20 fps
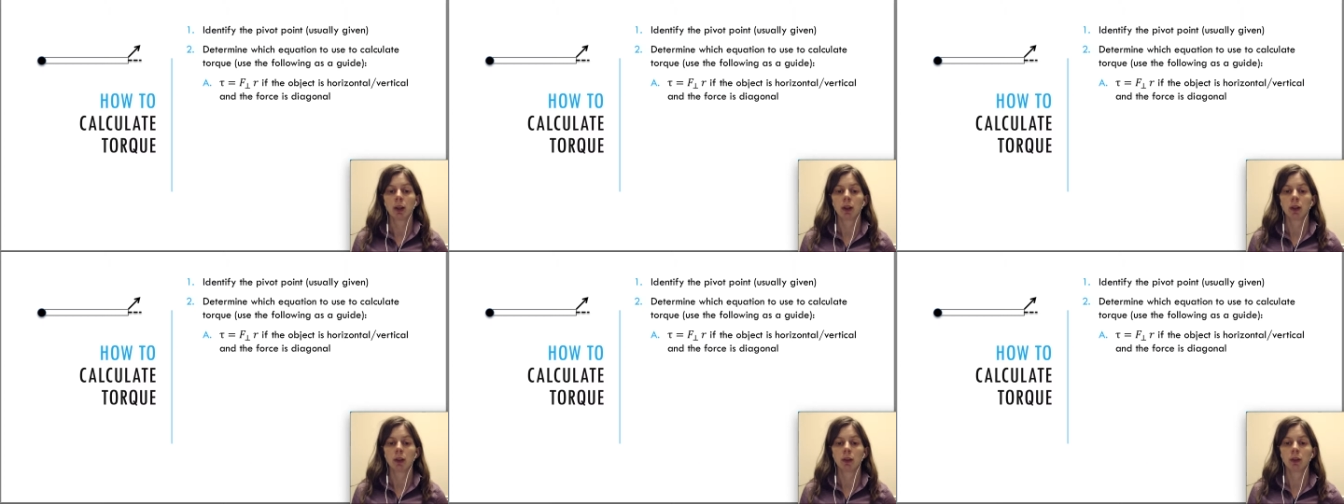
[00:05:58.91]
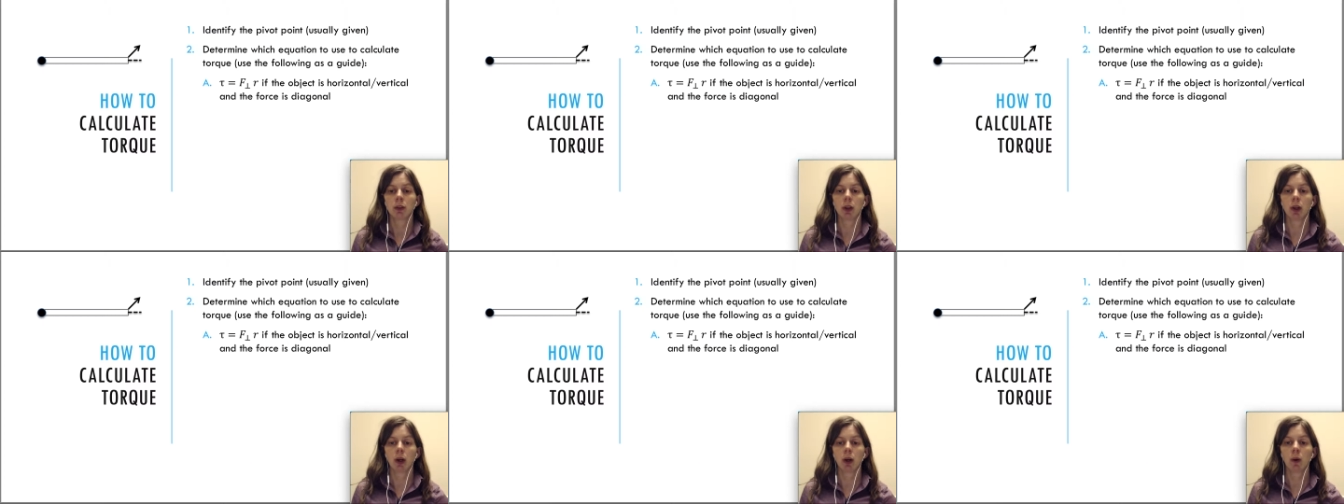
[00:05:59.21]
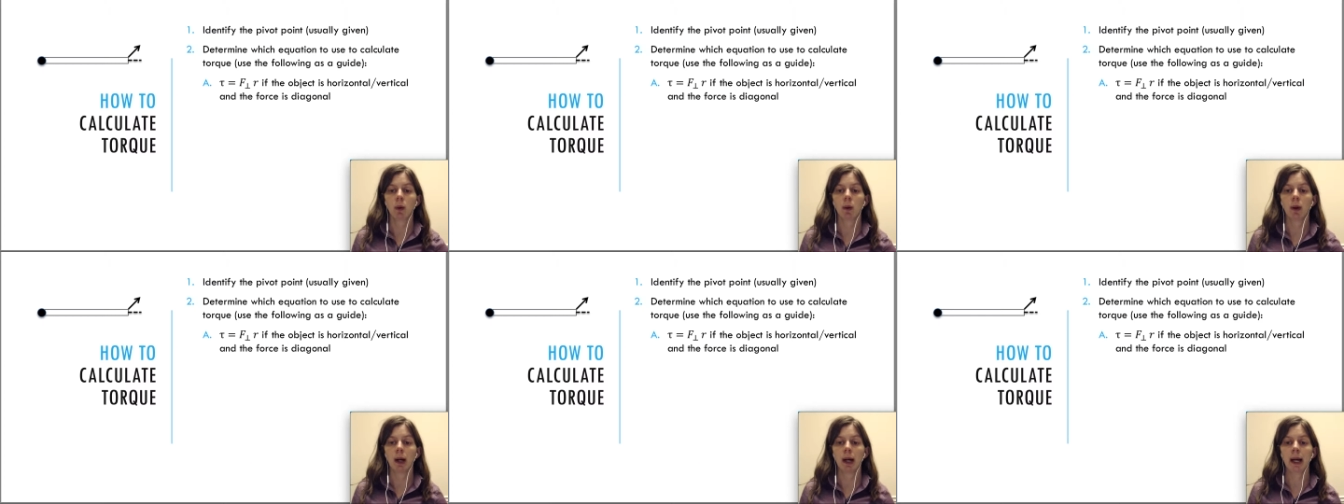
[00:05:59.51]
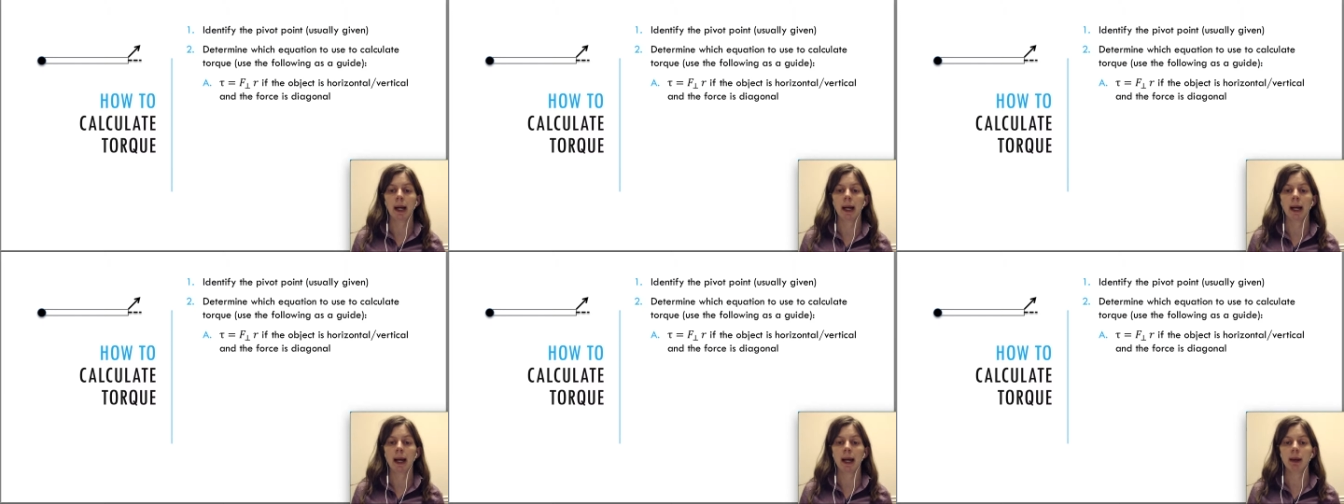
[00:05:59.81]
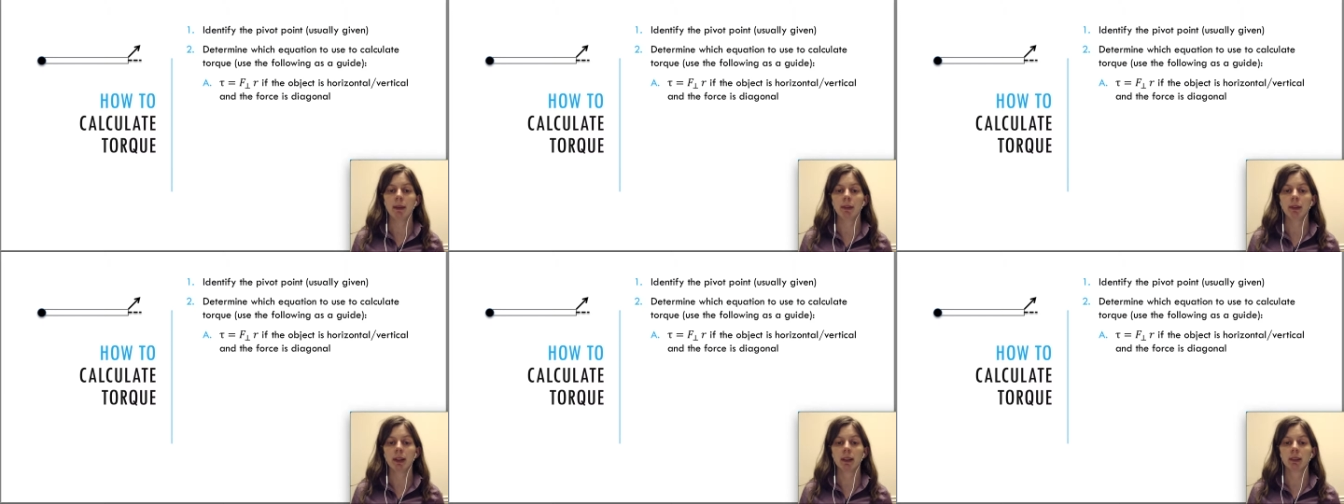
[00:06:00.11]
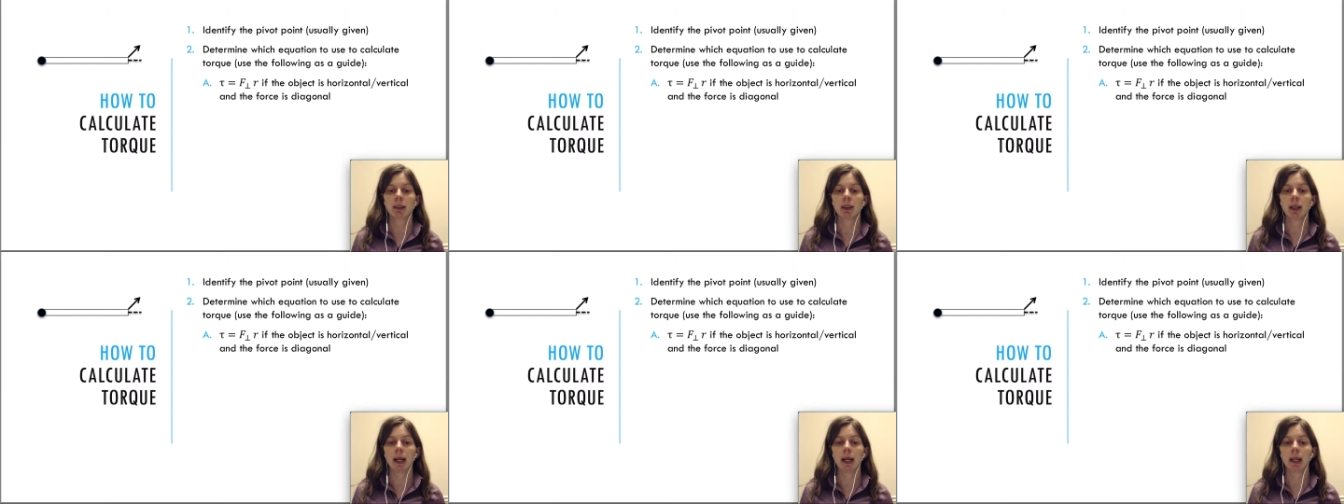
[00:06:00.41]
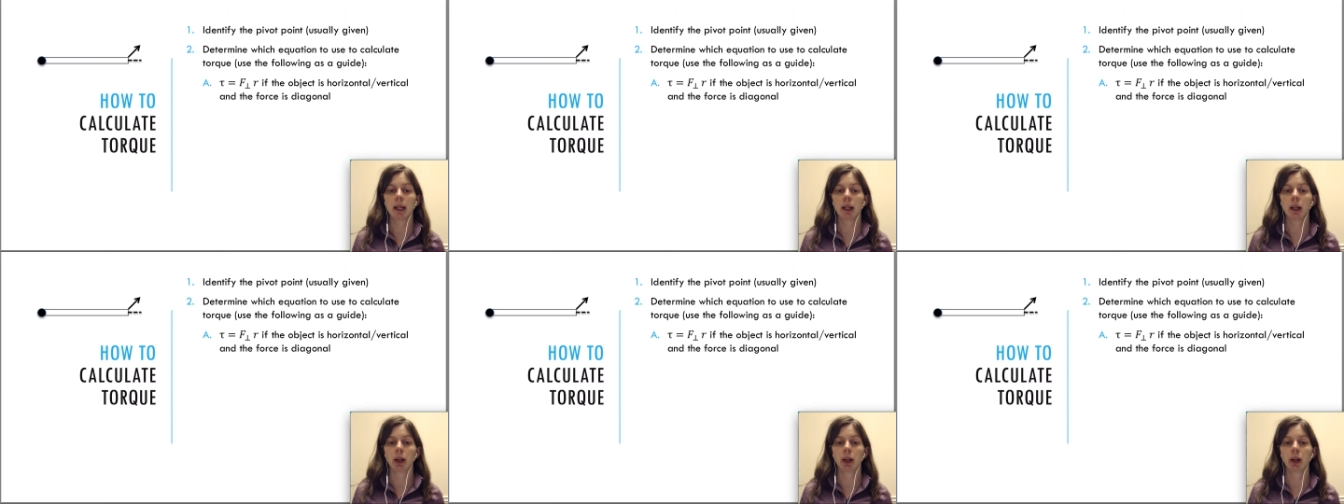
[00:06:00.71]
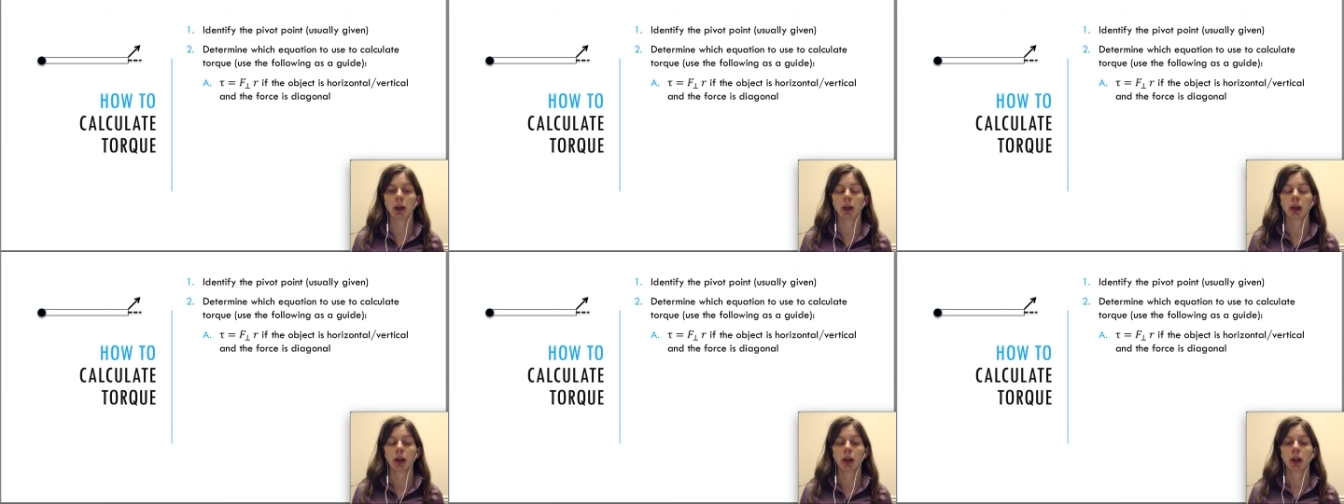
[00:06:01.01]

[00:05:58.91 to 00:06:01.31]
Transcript: So I have this slide here